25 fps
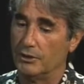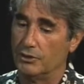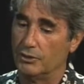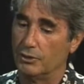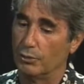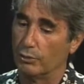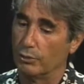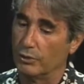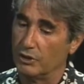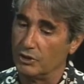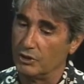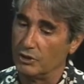the
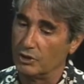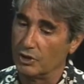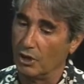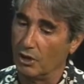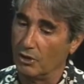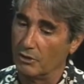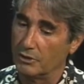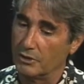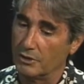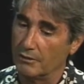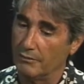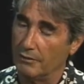
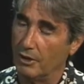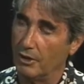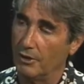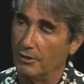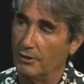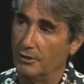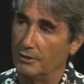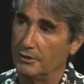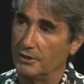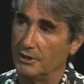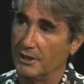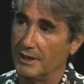results of all
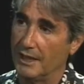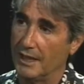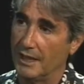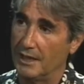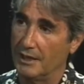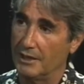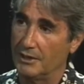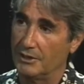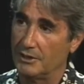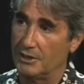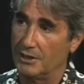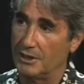those
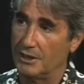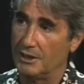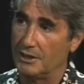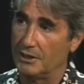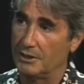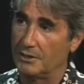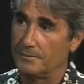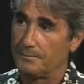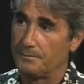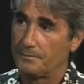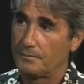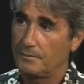
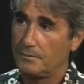analyses